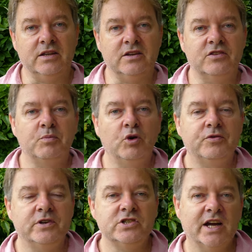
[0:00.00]
the small
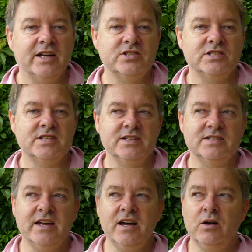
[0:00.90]
fish
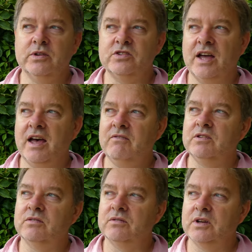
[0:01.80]
agencies now, which I
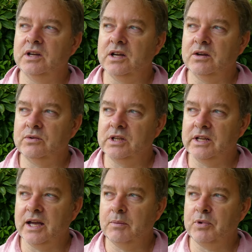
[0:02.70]
haven't
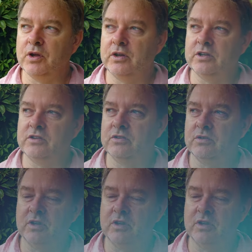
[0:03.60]
really uploaded to